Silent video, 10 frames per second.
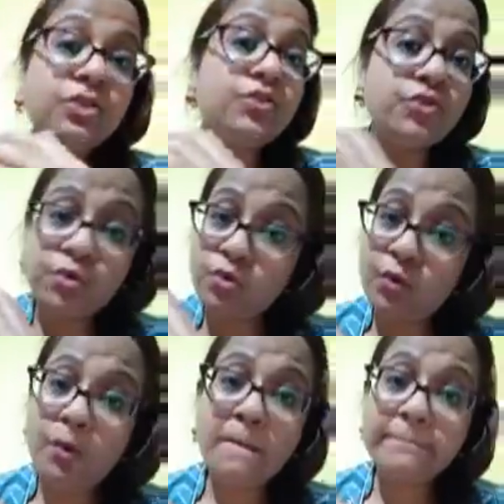no
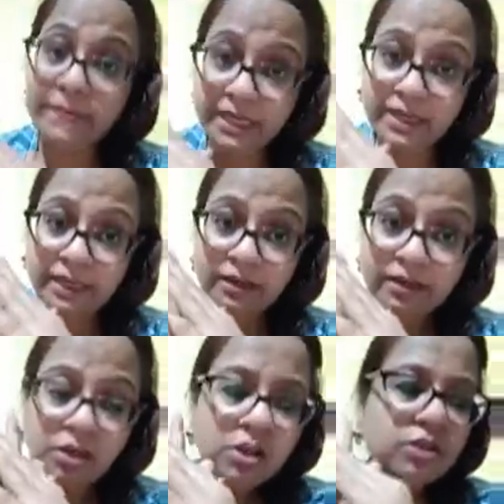meaning.
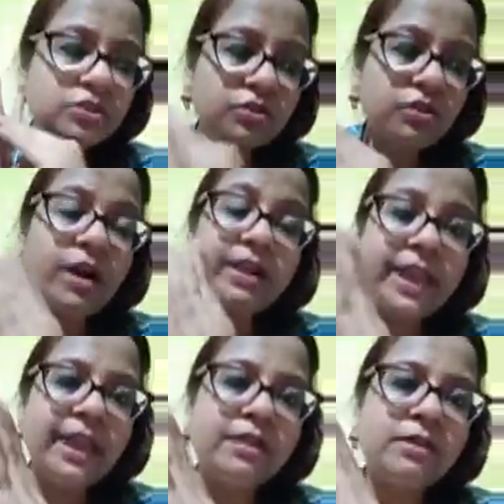So
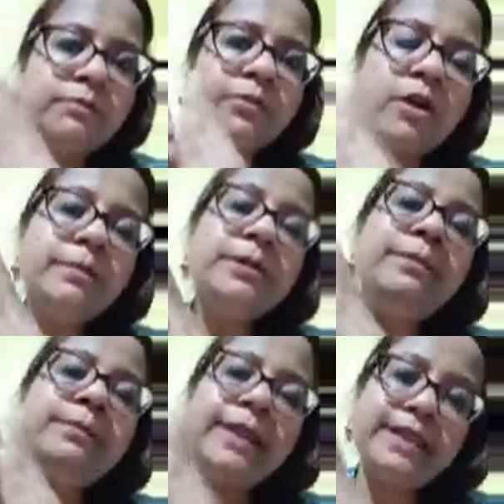again, proper
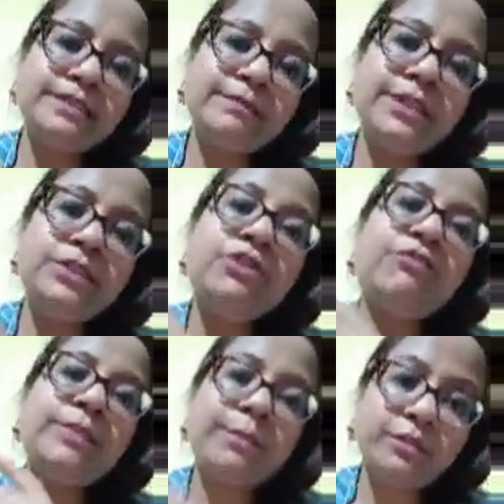placement of
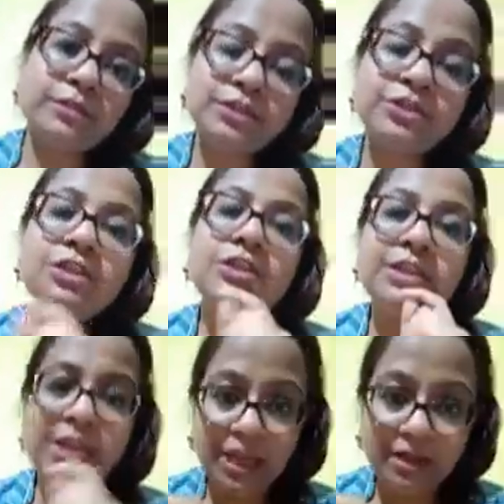preposition
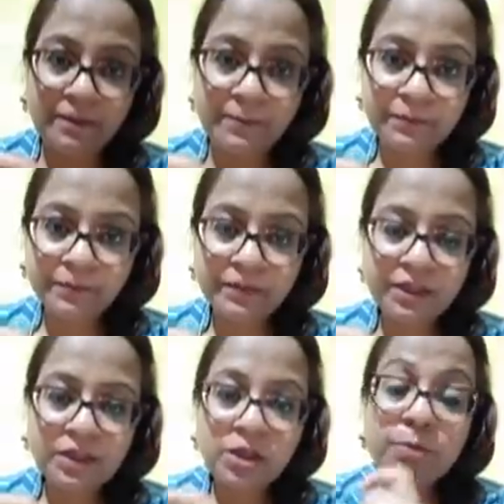in.
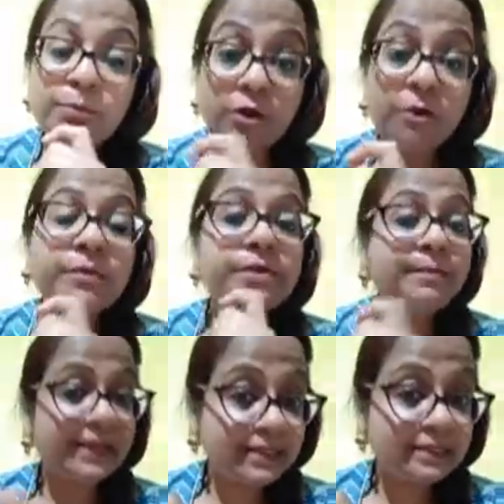Proper
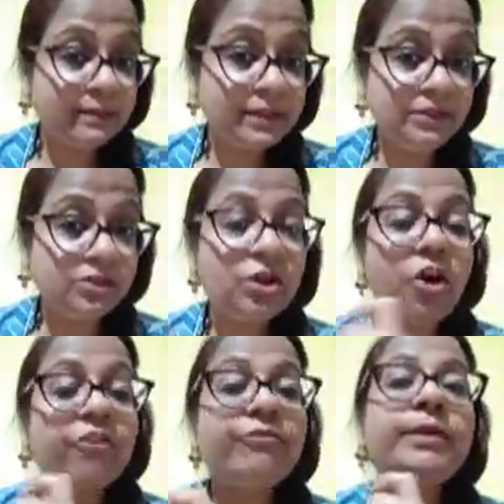placement
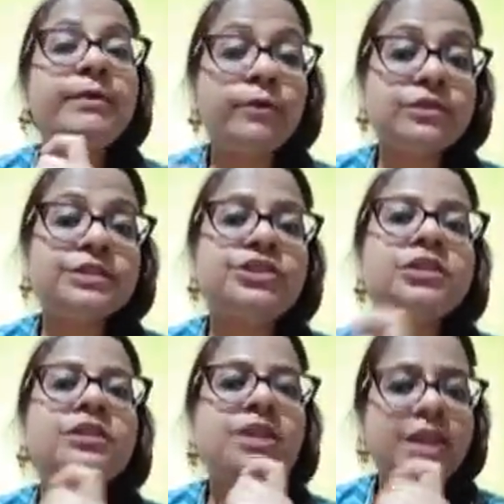of
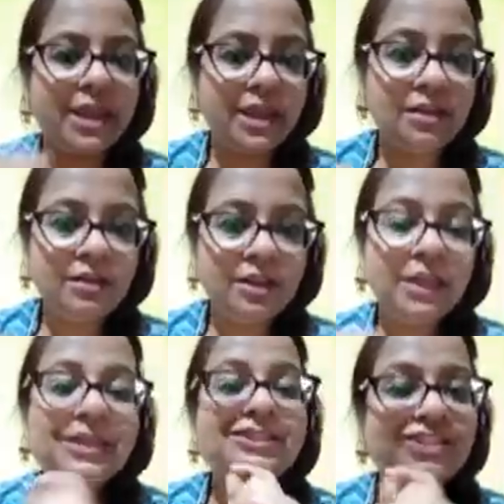preposition in
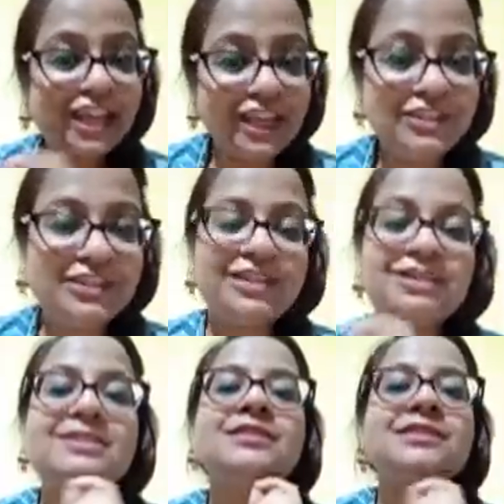
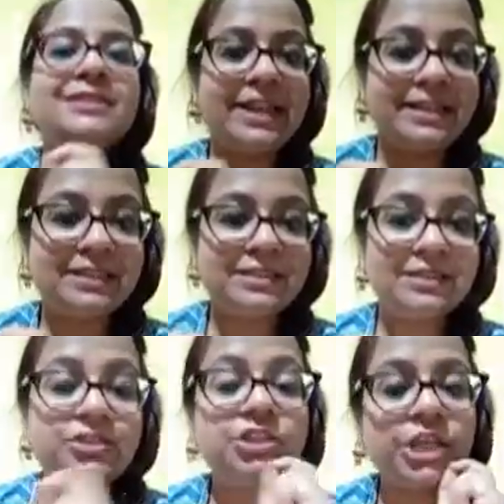changes the
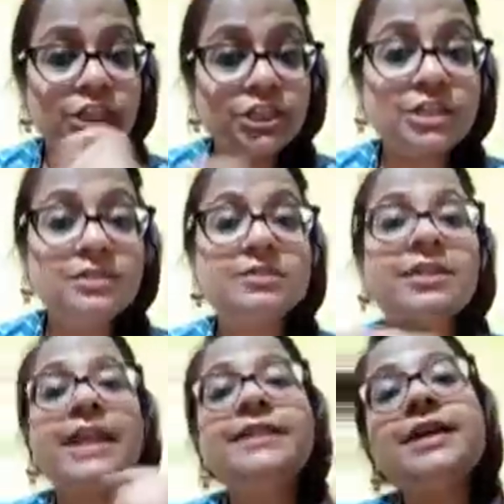sentence, changes
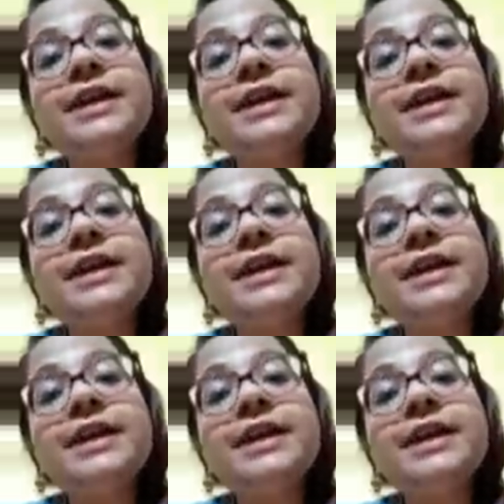the entire